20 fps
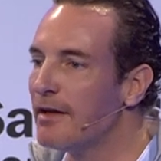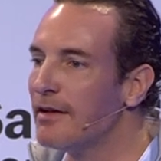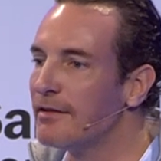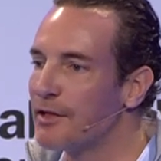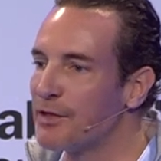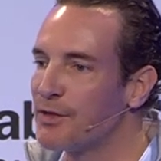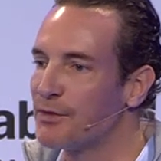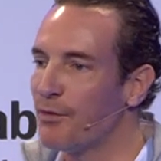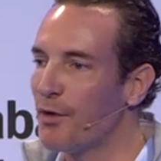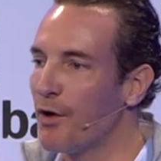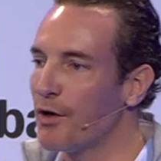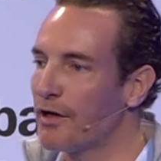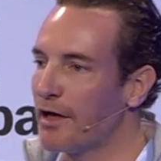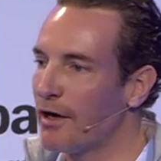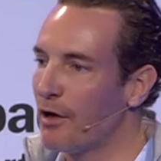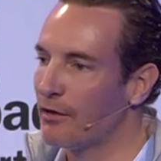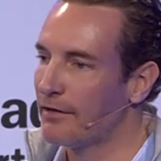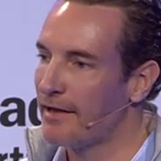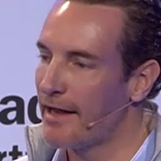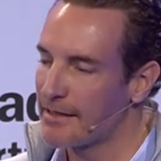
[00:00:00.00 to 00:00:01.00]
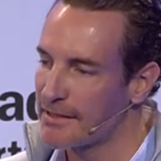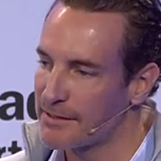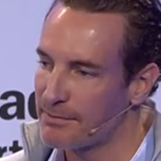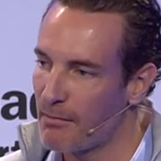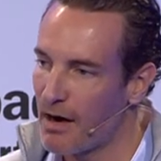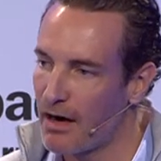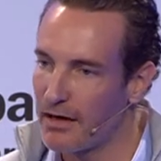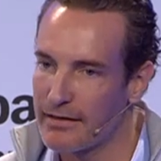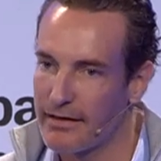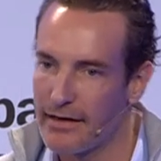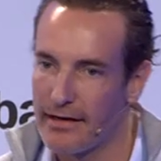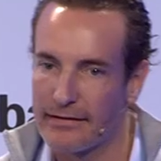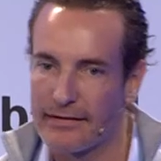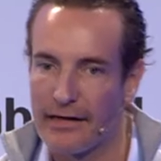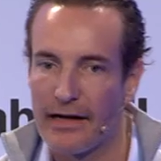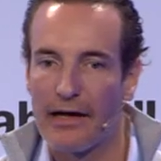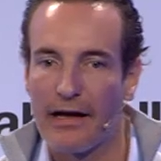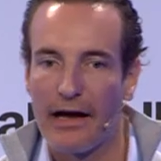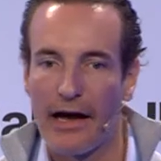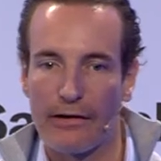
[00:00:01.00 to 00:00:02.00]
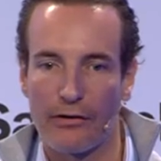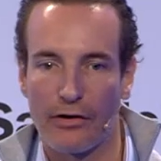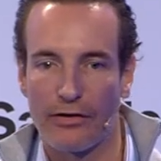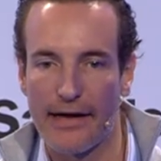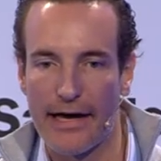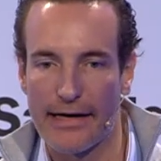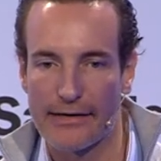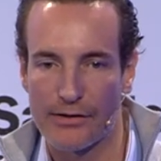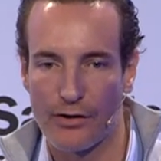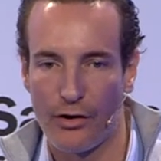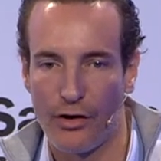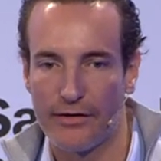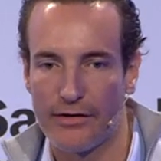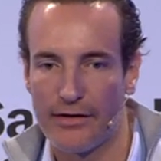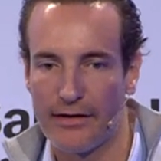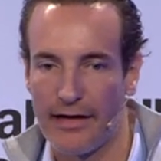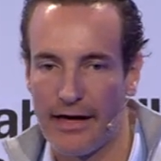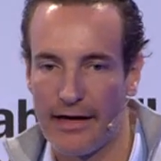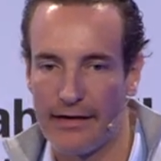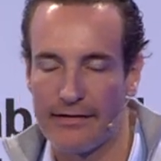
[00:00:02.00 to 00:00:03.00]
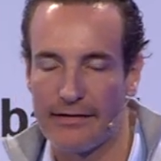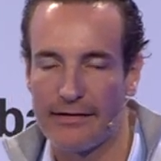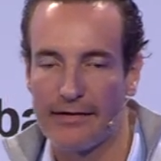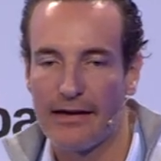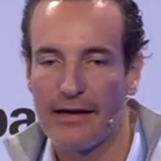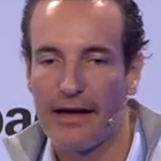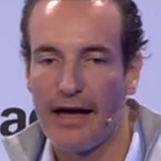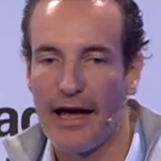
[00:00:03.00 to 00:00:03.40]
that's working on next market and on next continent,